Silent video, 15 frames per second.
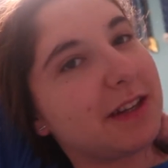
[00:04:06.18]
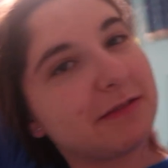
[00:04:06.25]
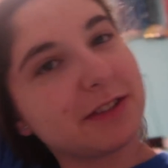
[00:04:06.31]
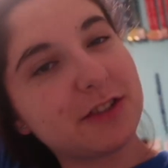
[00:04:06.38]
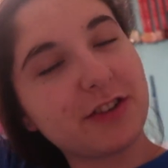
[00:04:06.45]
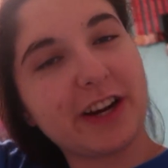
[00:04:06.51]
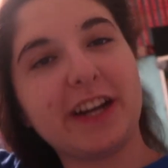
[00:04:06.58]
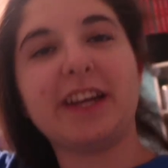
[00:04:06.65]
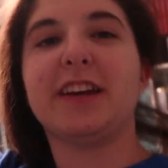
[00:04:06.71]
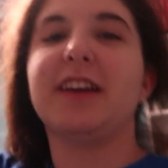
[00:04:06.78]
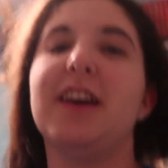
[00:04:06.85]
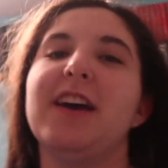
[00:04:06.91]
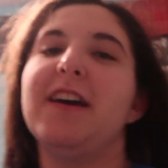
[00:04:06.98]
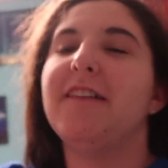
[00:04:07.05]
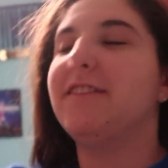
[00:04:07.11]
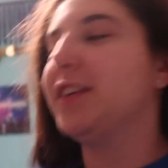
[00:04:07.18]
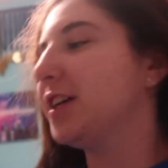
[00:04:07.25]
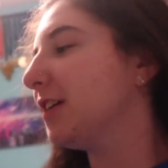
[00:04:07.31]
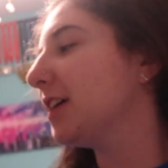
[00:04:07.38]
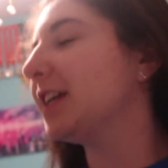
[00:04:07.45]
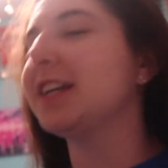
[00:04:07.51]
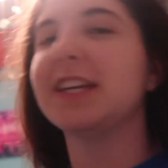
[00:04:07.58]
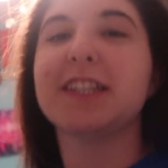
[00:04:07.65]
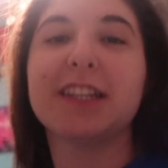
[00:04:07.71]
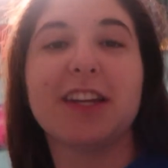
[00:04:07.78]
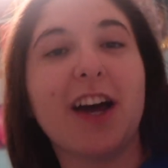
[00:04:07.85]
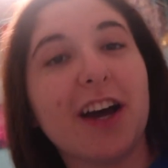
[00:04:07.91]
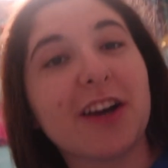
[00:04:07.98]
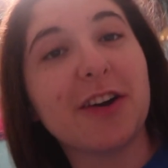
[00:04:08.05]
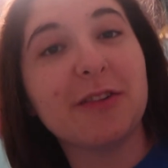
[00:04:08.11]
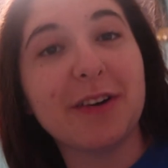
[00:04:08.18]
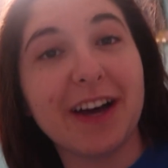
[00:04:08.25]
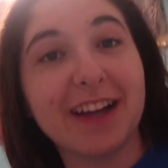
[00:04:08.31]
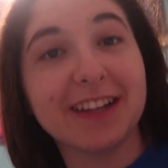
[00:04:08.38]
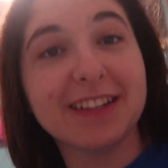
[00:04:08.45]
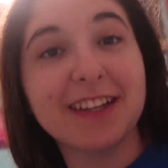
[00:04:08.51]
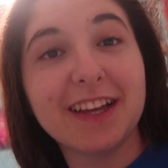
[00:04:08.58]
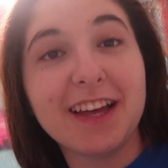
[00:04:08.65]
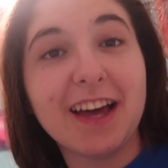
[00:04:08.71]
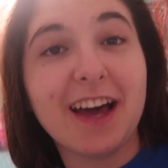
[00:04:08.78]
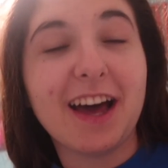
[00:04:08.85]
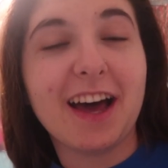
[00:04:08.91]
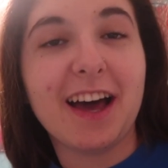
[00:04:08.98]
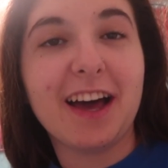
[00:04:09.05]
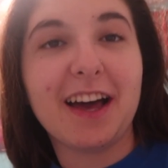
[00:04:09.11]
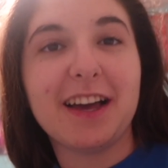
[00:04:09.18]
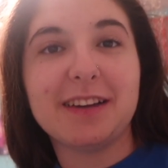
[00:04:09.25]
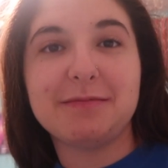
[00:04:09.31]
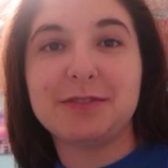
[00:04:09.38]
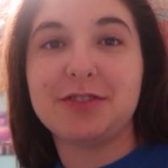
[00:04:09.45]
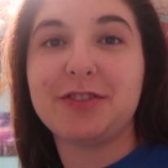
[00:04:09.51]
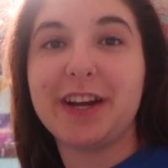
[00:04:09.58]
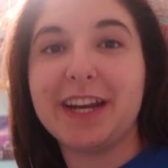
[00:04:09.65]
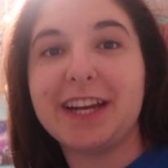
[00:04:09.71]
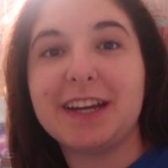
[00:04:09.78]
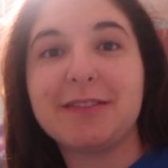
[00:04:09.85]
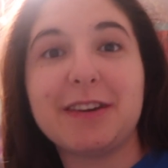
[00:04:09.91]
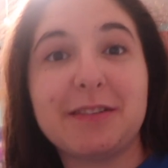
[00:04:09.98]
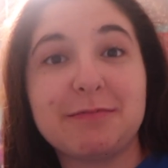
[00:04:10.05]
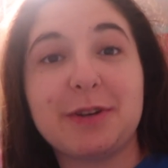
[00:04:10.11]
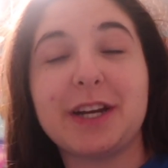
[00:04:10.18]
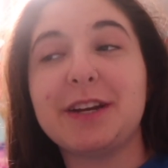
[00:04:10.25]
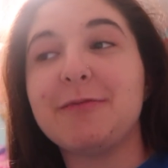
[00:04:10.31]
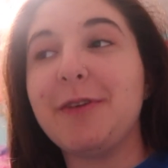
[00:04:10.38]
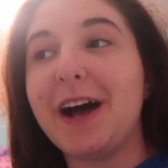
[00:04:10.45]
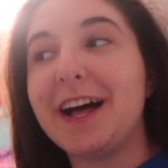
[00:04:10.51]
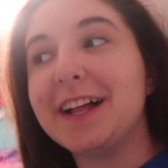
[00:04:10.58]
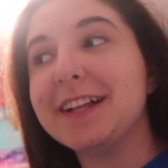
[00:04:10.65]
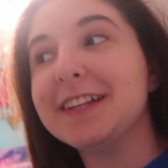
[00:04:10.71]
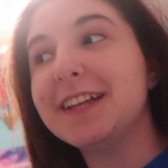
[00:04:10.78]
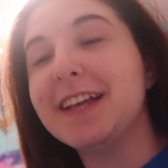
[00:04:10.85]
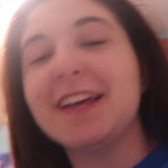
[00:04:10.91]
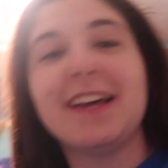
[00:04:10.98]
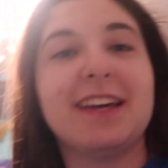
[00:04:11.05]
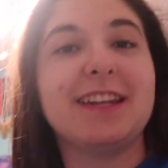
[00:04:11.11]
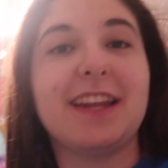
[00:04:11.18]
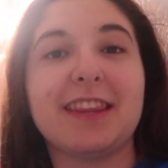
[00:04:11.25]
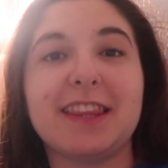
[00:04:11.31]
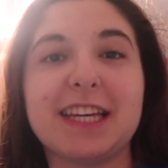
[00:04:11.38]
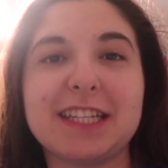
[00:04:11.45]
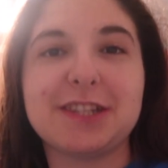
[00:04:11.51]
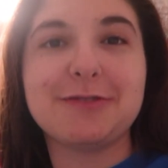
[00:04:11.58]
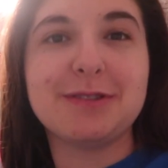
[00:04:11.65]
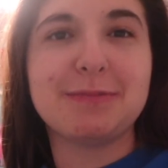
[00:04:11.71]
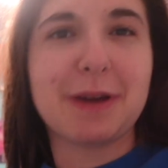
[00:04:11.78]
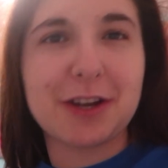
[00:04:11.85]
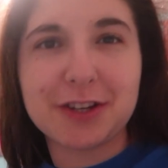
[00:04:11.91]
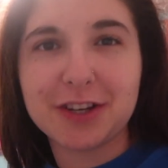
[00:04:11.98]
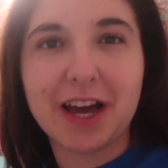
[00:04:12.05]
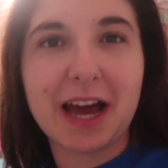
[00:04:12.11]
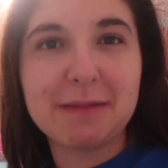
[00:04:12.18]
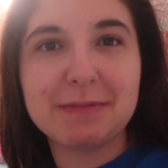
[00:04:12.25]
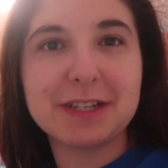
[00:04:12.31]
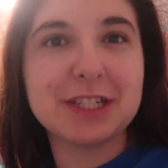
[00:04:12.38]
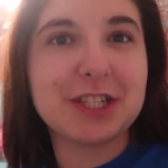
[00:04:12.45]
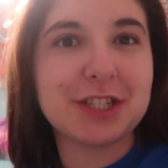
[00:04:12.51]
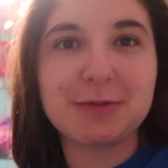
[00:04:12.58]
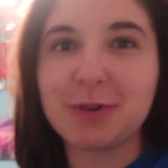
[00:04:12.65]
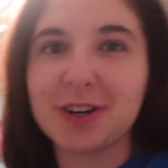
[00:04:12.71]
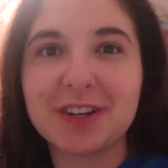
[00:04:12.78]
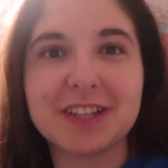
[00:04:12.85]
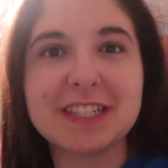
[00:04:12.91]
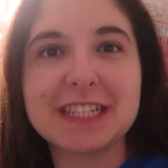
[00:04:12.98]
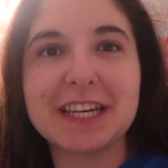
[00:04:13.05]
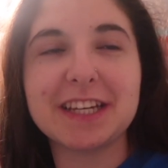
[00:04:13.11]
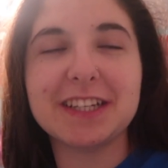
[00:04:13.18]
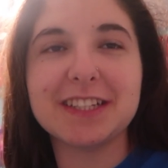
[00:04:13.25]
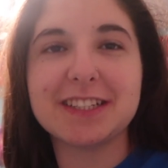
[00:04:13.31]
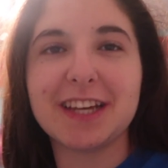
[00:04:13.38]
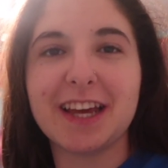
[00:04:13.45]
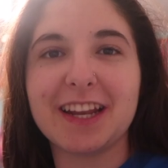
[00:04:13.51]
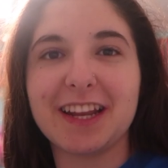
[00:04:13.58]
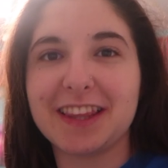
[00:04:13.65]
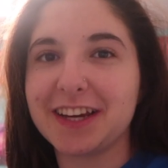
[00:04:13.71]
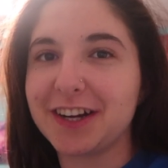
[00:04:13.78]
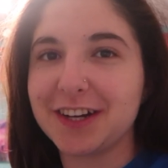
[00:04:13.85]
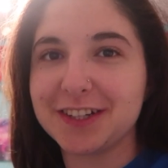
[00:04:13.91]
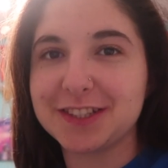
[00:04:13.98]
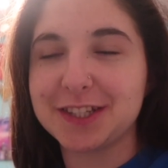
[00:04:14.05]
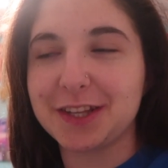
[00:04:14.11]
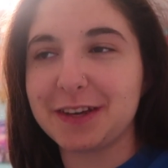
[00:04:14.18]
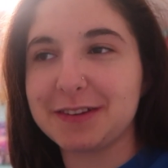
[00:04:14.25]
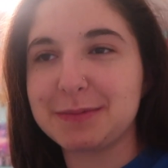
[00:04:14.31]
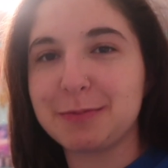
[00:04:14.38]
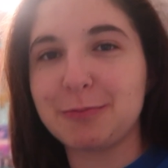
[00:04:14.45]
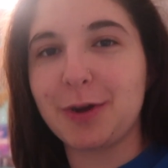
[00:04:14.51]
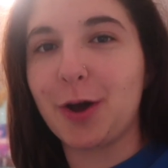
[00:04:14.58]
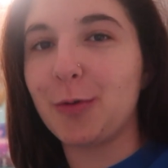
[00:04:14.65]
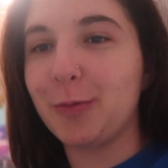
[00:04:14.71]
done with training. Video editing did not go well. Training went pretty well. Nothing too special happened, just worked on skills and nothing hurt, so that was a